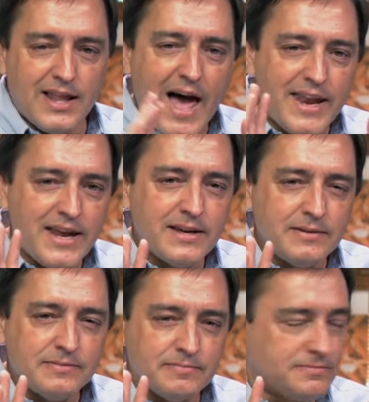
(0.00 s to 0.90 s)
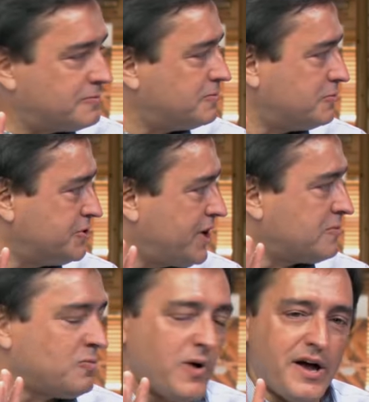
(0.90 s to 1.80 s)
lighting
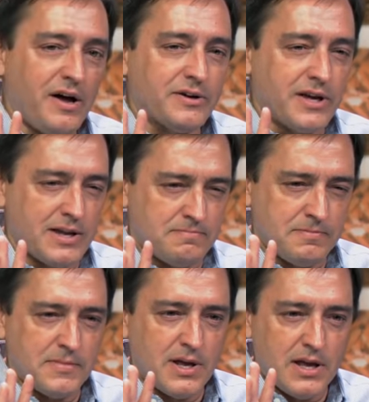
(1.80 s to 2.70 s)
done well can,